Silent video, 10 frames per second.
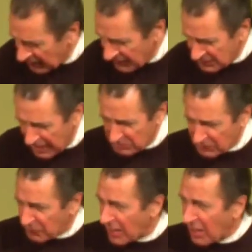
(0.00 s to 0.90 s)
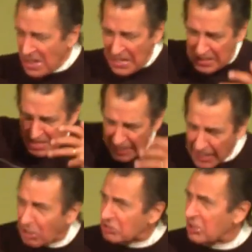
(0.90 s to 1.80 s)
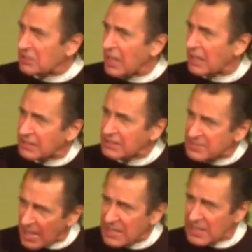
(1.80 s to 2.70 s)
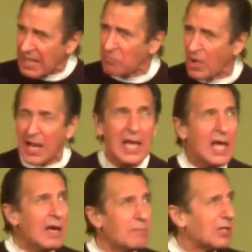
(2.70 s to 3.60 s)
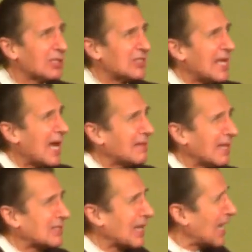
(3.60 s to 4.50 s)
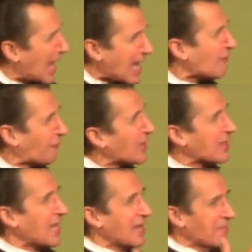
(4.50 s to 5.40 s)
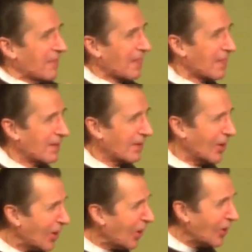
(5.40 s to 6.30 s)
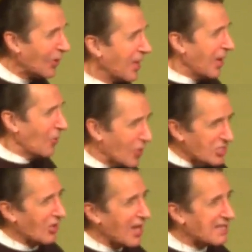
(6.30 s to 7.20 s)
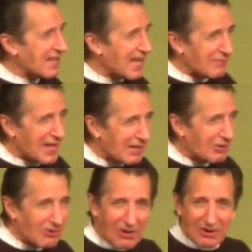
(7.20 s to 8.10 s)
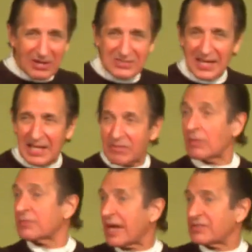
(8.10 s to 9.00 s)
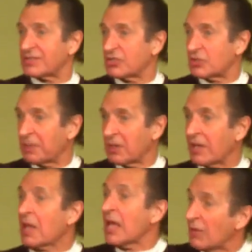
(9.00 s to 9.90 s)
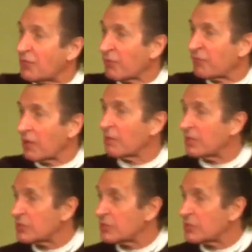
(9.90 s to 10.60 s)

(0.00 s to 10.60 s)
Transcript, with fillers: the depths of hell, and hell could not contain him. Why? Because he had this life within him. Wouldn't you like to have that going on inside of you? That's the Spirit. If you're filled with the